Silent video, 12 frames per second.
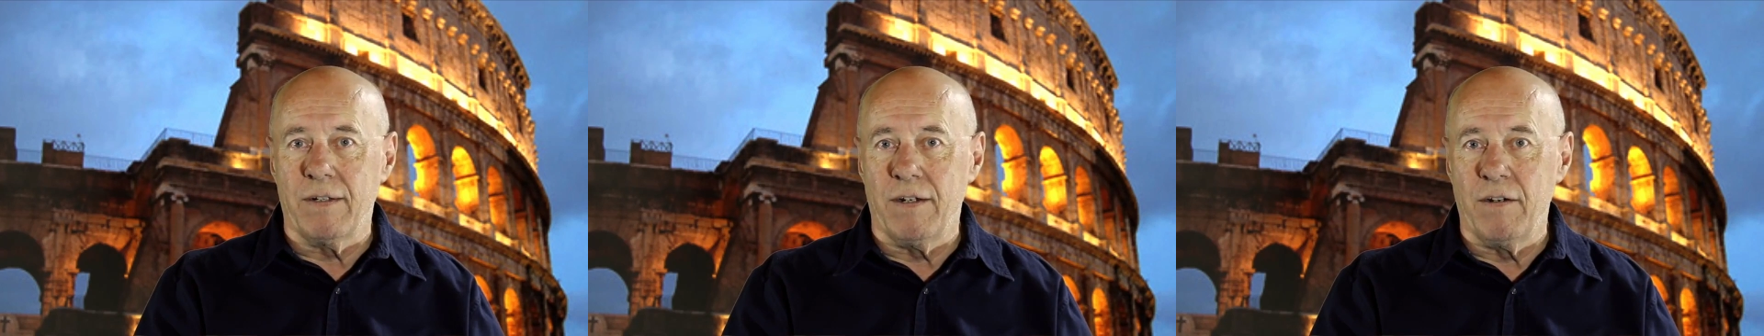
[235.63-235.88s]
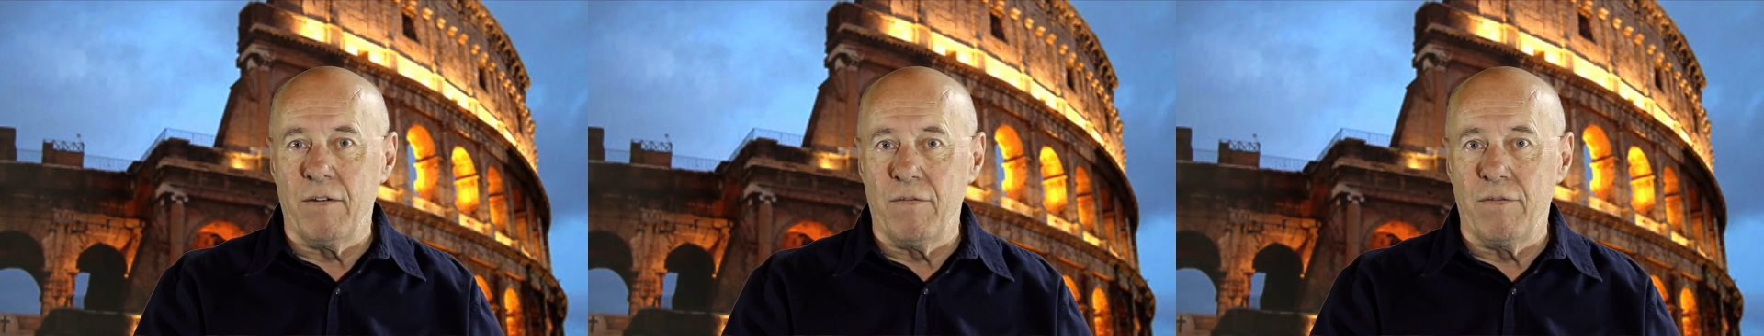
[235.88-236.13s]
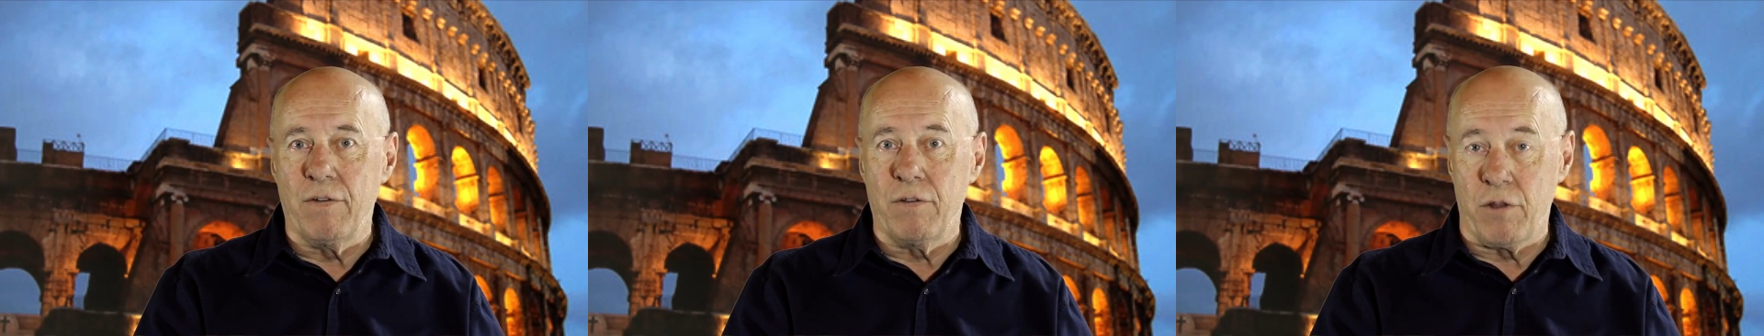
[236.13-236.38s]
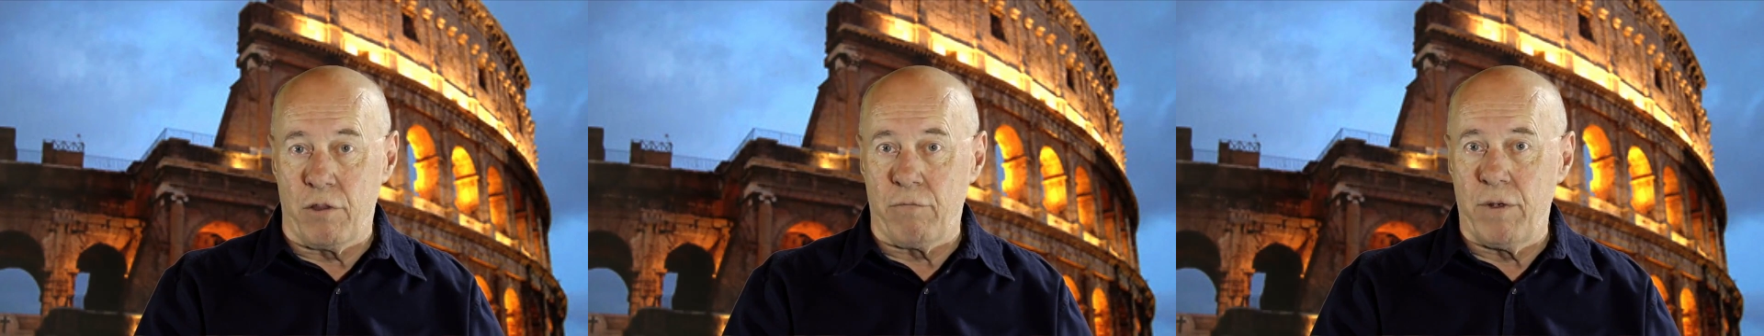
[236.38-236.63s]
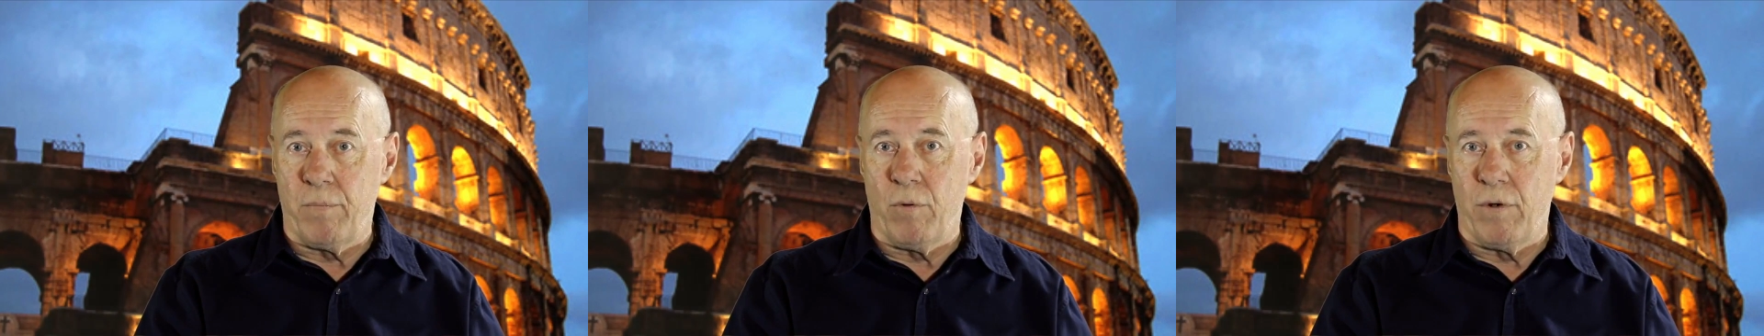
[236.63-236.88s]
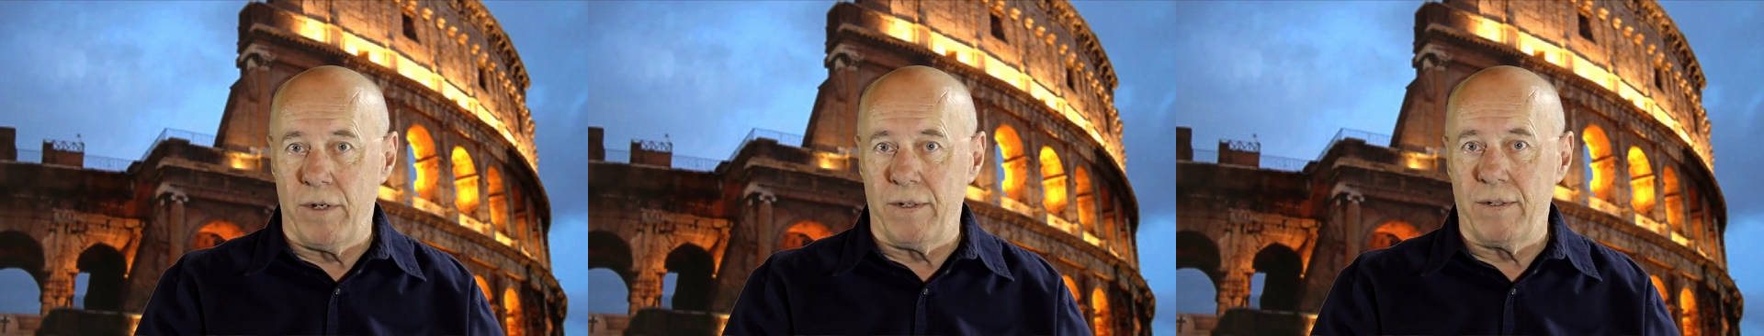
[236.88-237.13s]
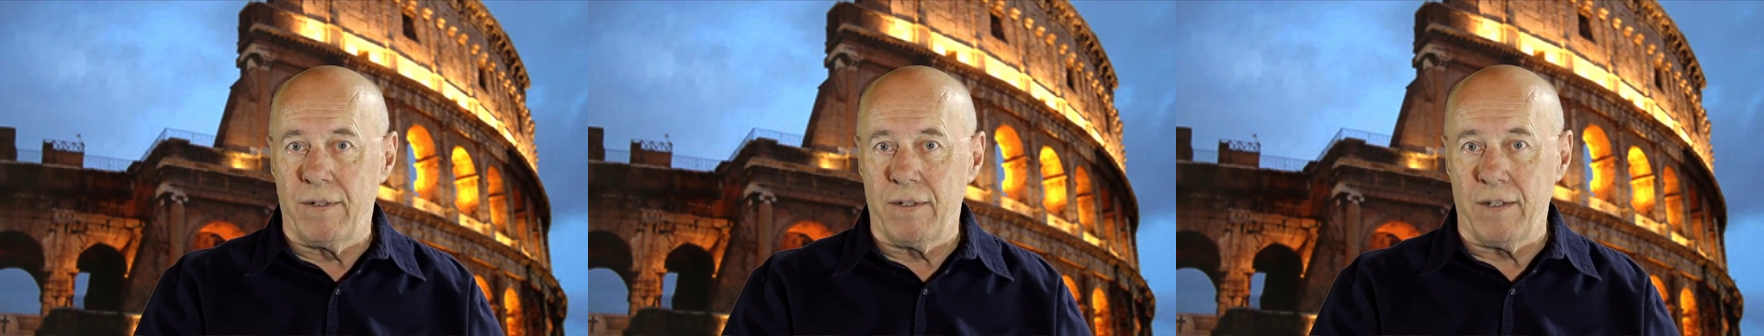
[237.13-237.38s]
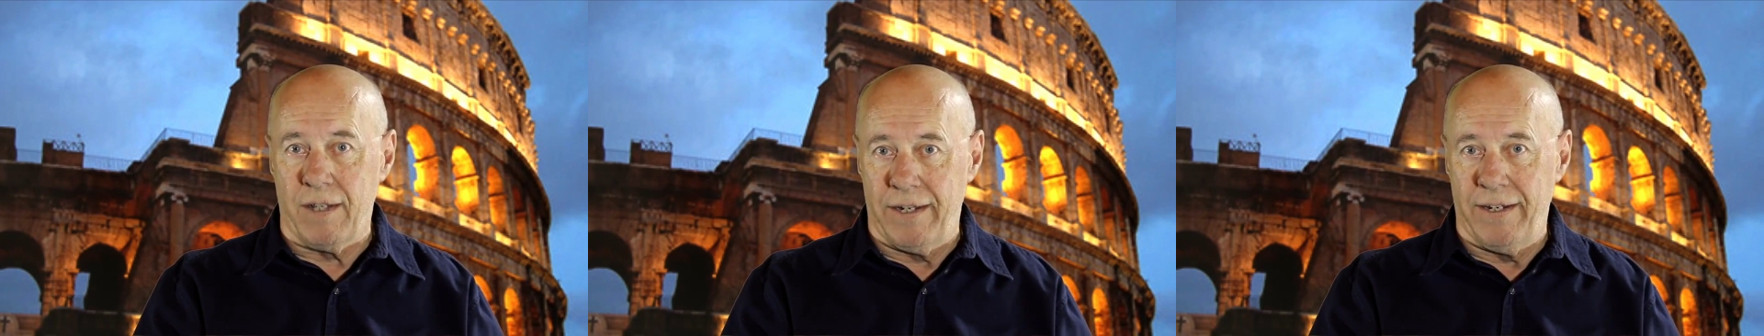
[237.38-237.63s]
of the three-point
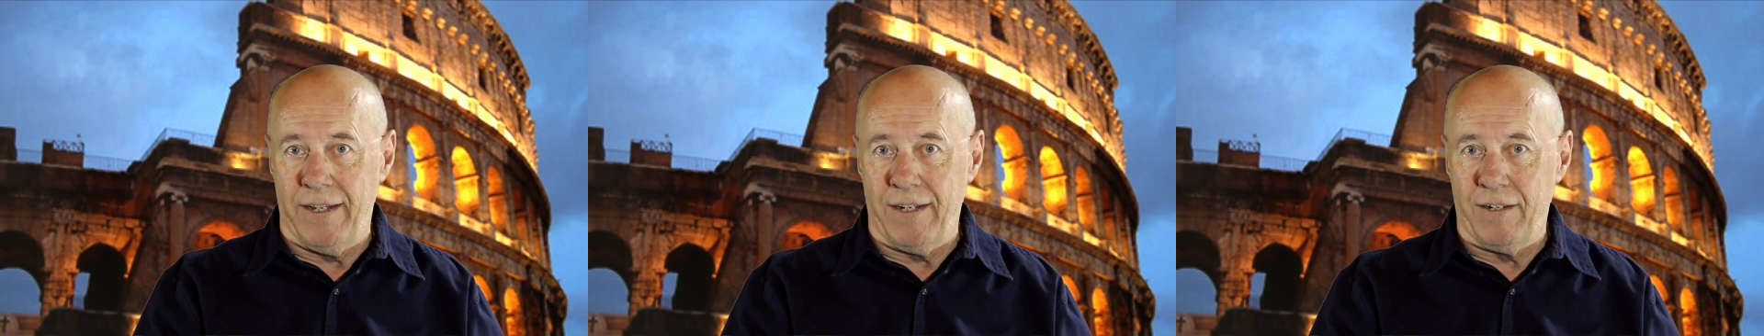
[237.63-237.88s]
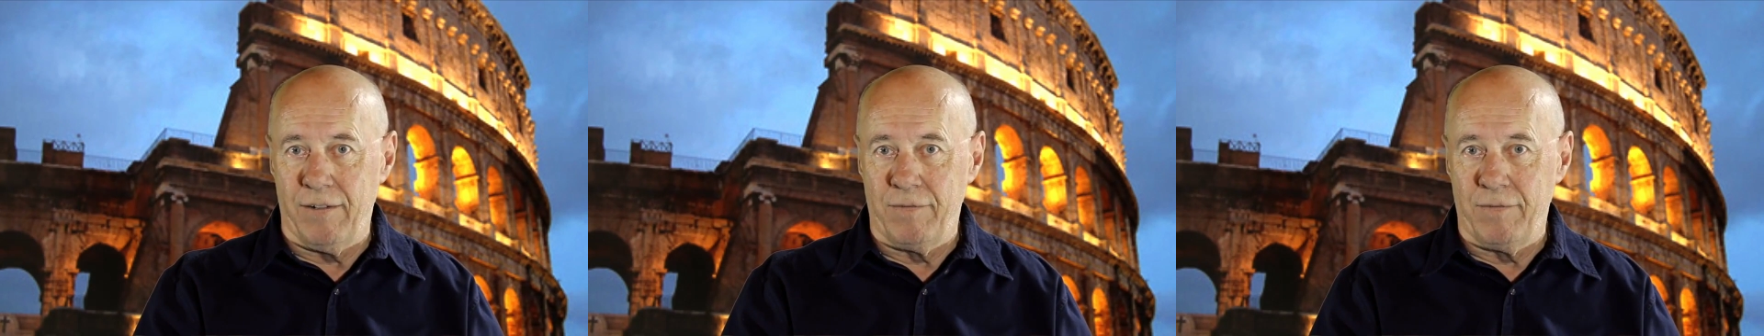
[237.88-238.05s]
lighting.